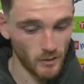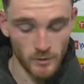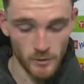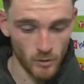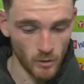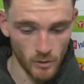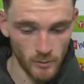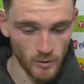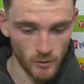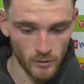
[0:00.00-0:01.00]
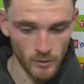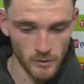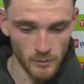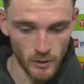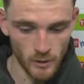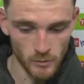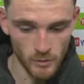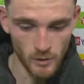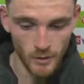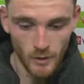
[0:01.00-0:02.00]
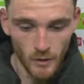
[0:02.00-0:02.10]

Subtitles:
The first two could have been avoided as well. So,